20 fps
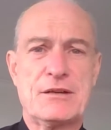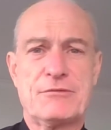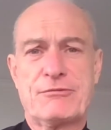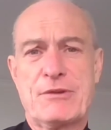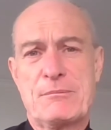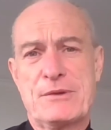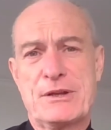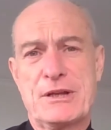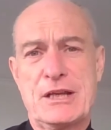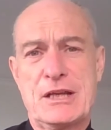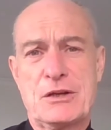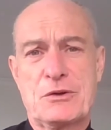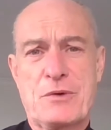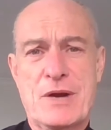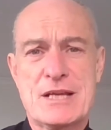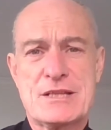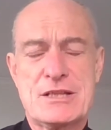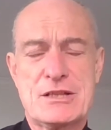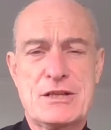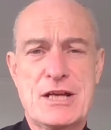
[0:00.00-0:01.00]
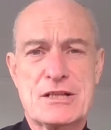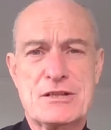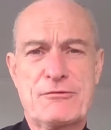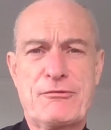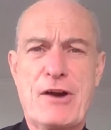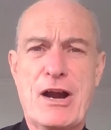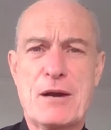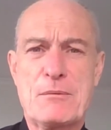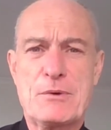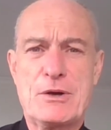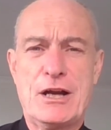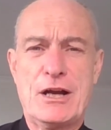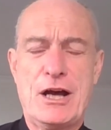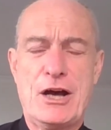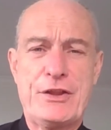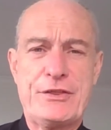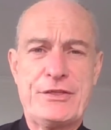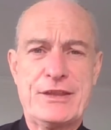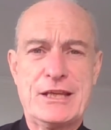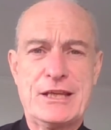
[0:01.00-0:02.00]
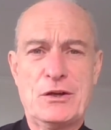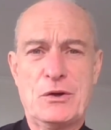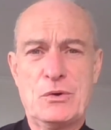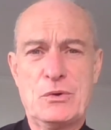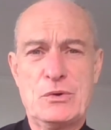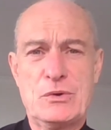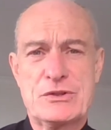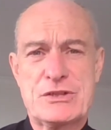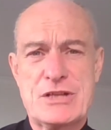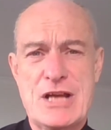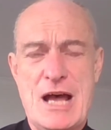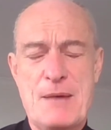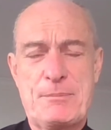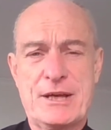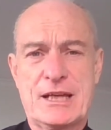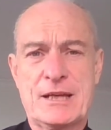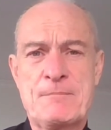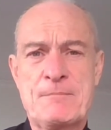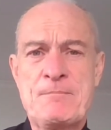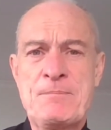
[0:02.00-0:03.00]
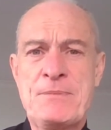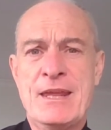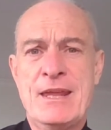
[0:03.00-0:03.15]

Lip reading: from the crazy Dutch farmer on the whole topic.